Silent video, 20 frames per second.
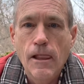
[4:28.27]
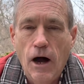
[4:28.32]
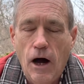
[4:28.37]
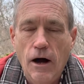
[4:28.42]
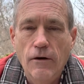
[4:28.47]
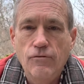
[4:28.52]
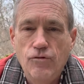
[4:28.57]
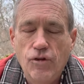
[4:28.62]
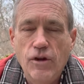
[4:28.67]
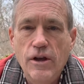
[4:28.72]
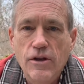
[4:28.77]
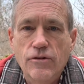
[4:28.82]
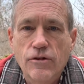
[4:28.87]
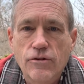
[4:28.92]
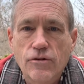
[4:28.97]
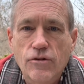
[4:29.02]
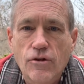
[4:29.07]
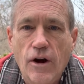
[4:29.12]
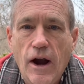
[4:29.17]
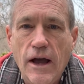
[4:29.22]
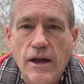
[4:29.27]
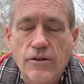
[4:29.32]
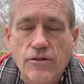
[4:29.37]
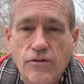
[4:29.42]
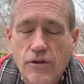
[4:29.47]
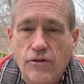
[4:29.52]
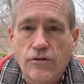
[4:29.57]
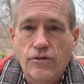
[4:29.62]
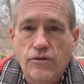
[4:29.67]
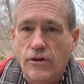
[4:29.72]
of Jesus
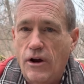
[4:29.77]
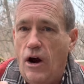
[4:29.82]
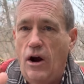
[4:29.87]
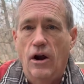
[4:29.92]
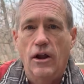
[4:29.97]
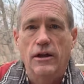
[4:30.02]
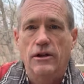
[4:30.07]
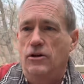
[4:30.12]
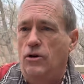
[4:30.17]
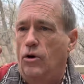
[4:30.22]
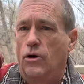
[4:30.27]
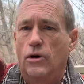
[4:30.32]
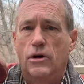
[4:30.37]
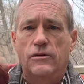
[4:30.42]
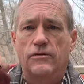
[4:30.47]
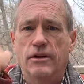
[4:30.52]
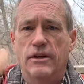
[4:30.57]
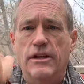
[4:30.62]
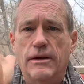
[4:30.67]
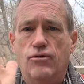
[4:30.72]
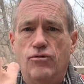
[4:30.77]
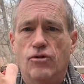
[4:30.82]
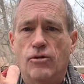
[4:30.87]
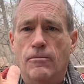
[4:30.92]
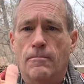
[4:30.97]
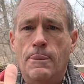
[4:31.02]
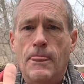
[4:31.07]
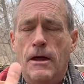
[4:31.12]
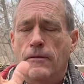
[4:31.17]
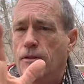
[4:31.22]
Christ, the scarlet cord of redemption,